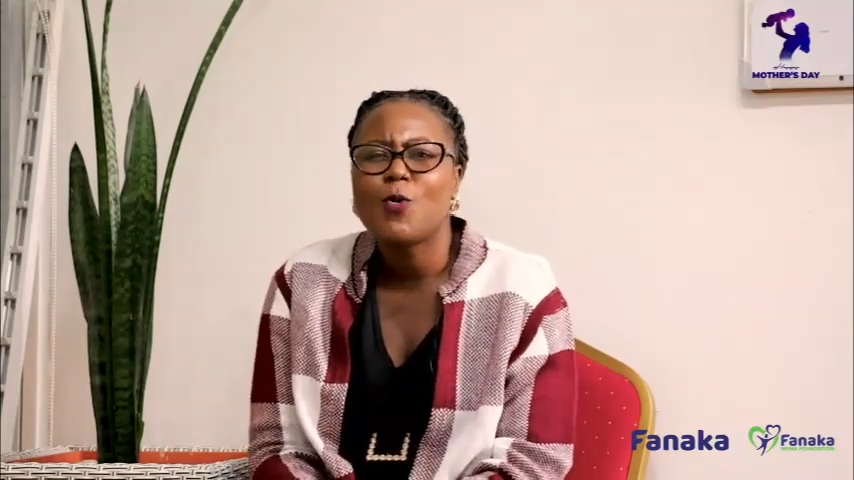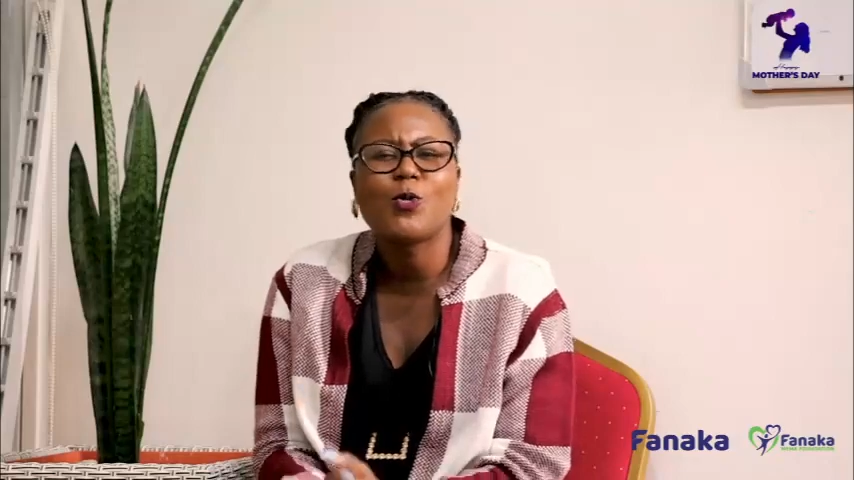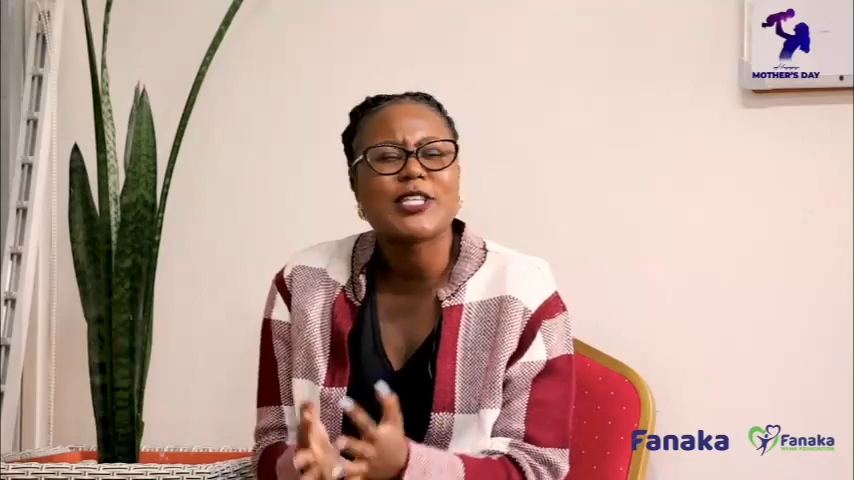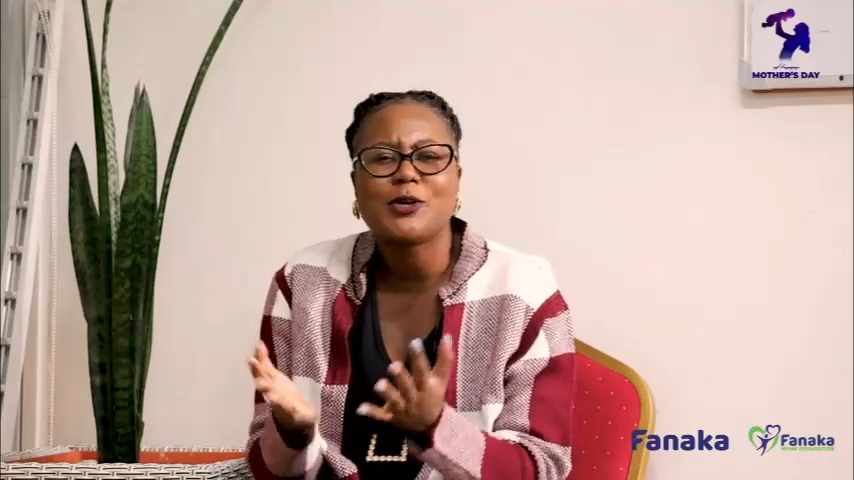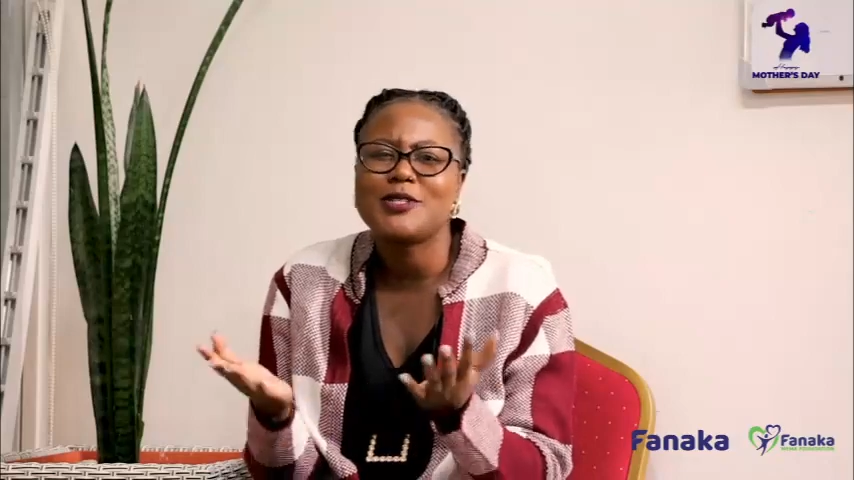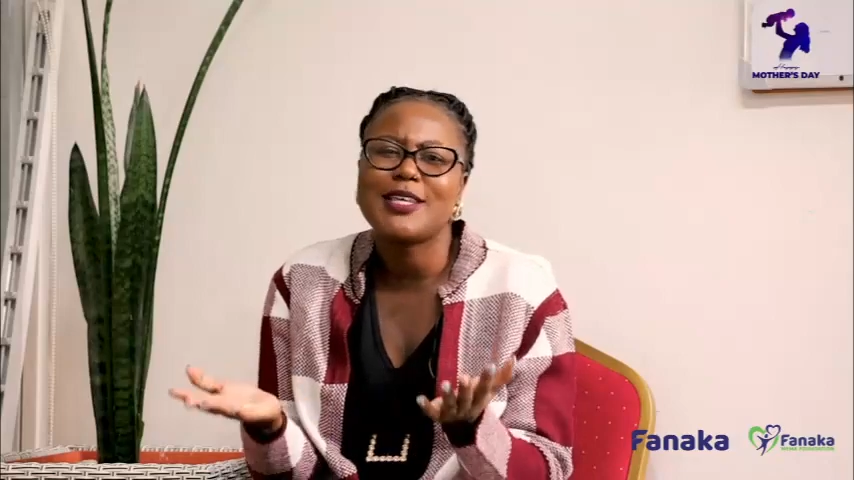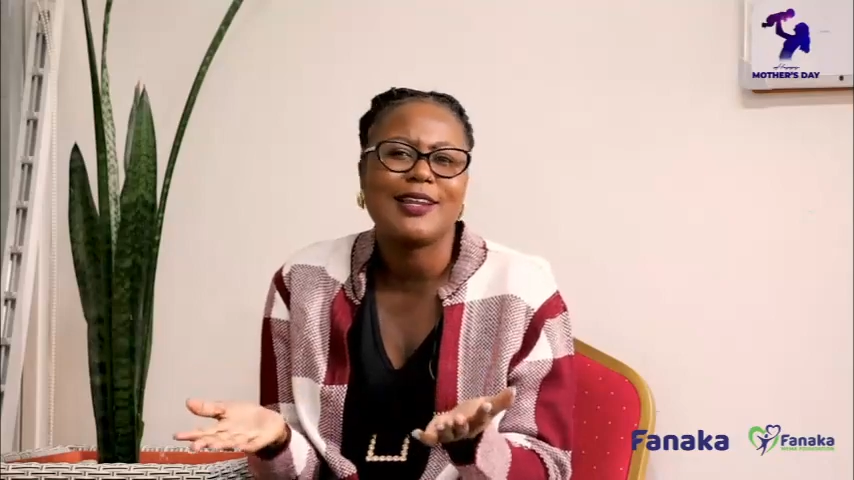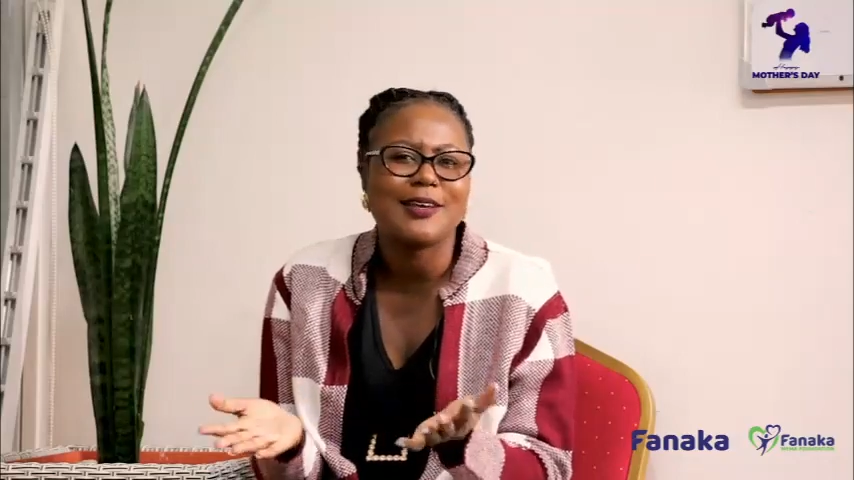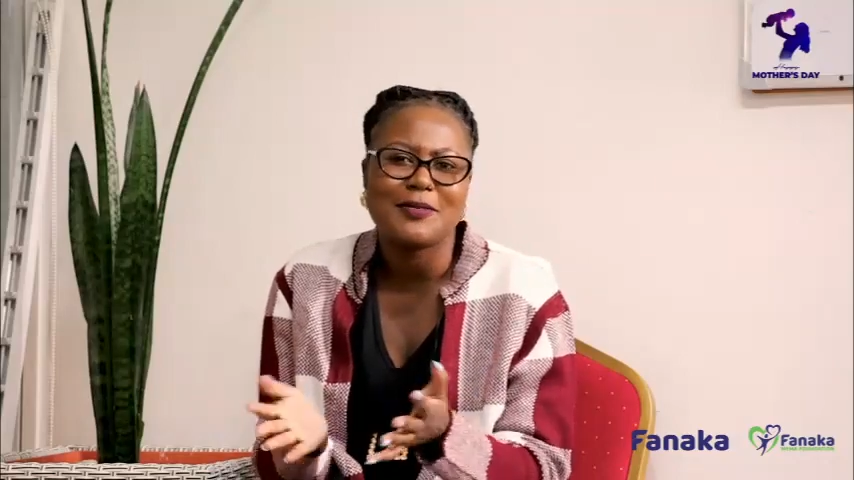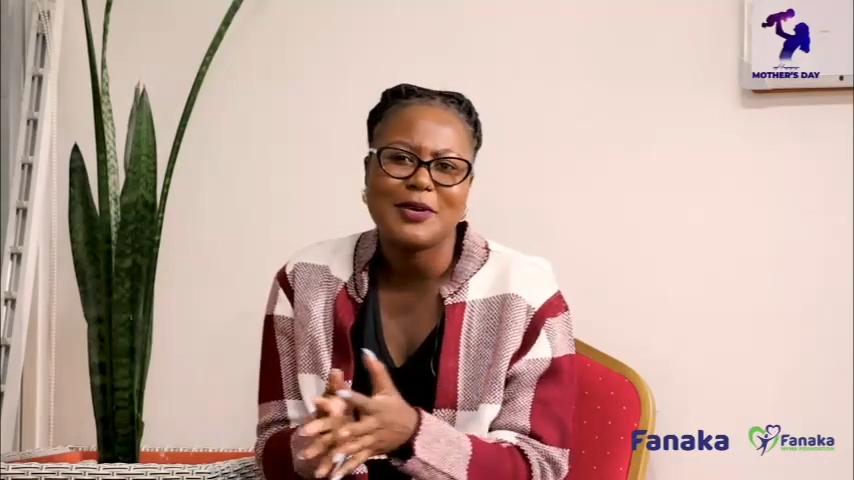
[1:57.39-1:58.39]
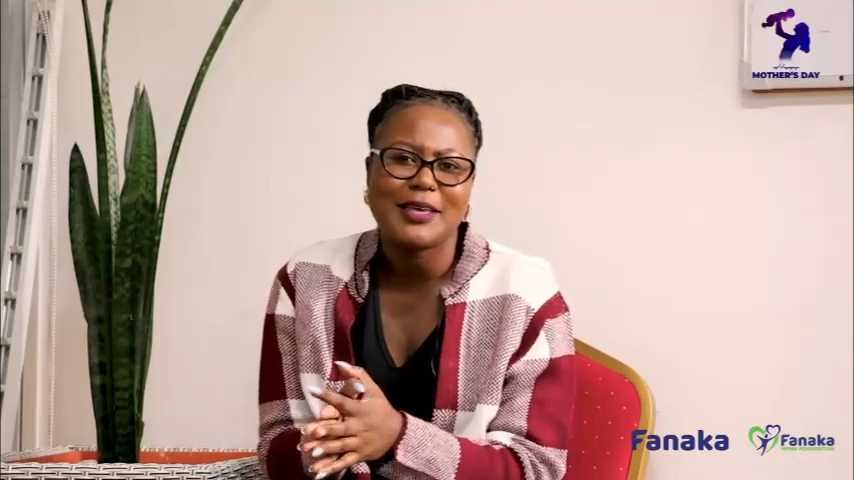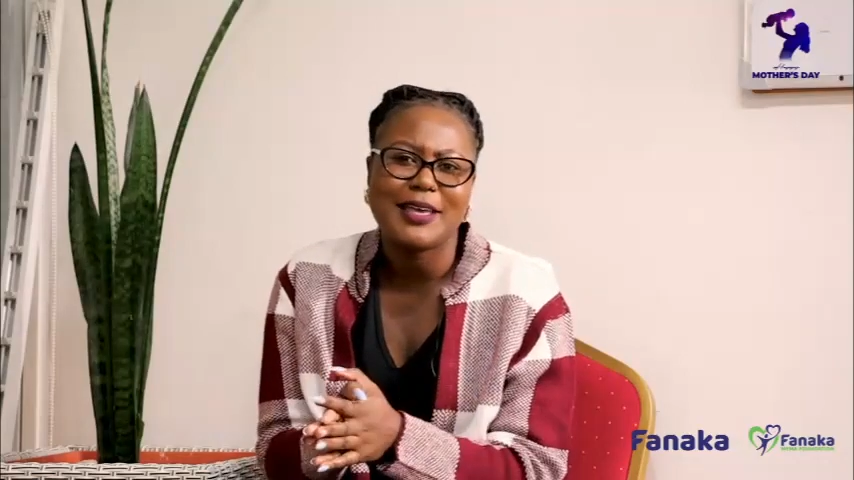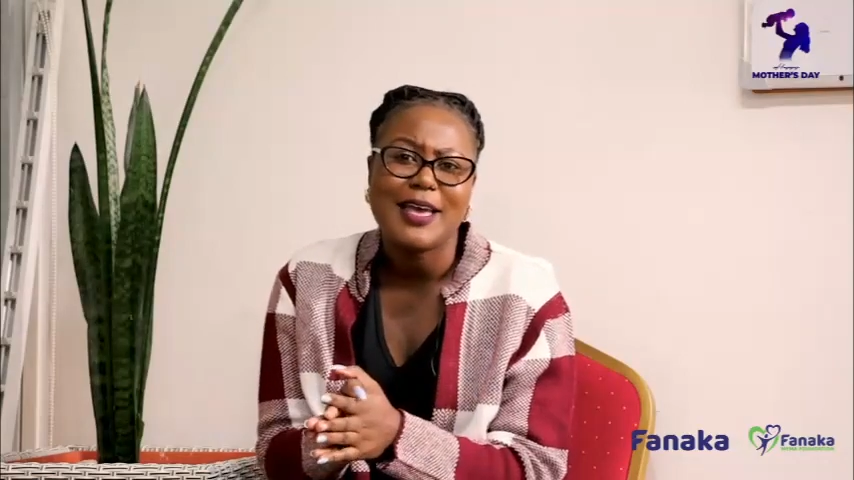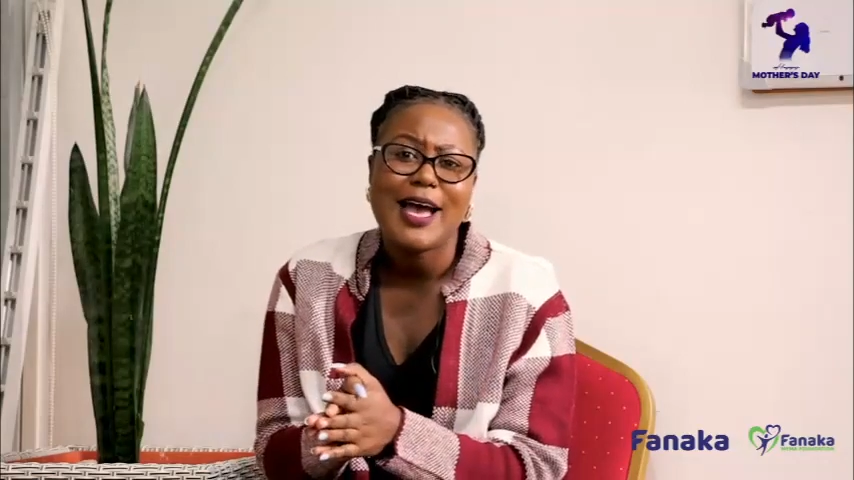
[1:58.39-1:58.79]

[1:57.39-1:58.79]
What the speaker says: what are you telling me?